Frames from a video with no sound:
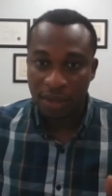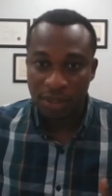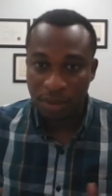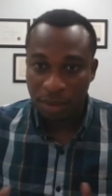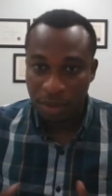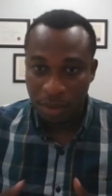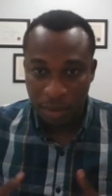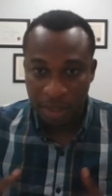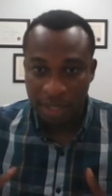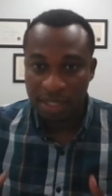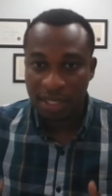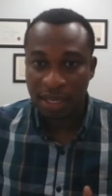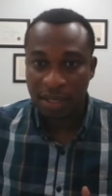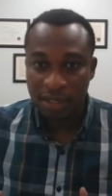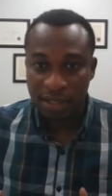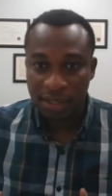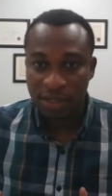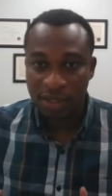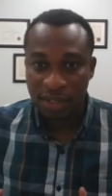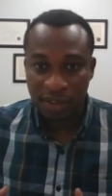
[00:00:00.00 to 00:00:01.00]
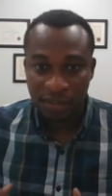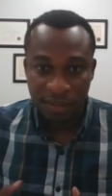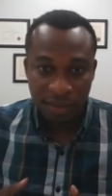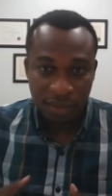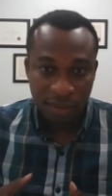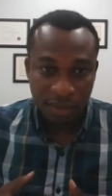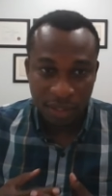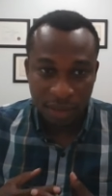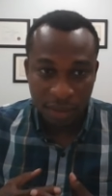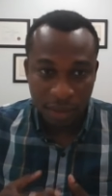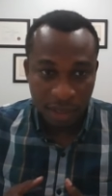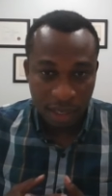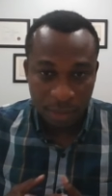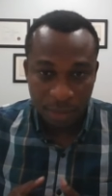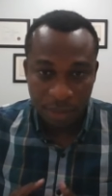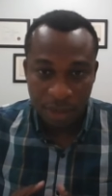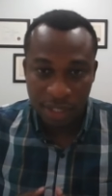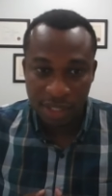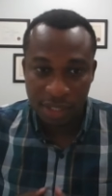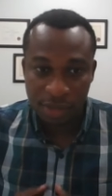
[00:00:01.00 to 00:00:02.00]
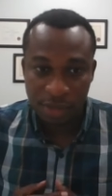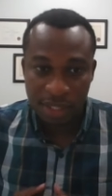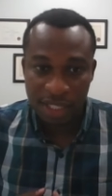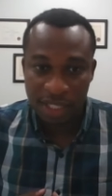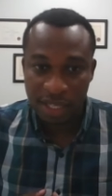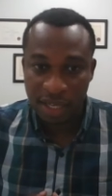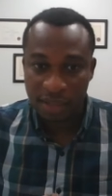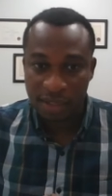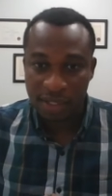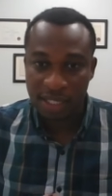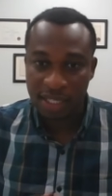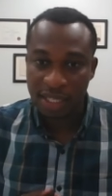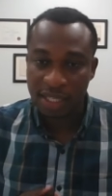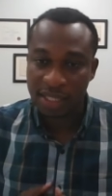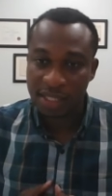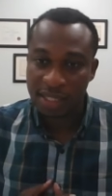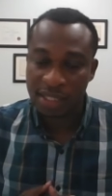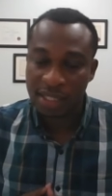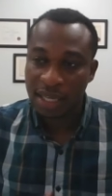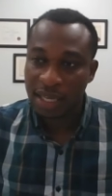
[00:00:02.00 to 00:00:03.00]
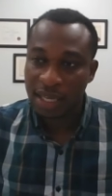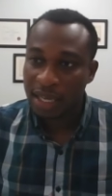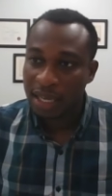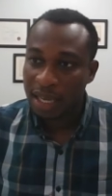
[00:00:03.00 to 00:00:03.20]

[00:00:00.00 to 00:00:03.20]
So we went out into the field in collaboration with D L Seeds,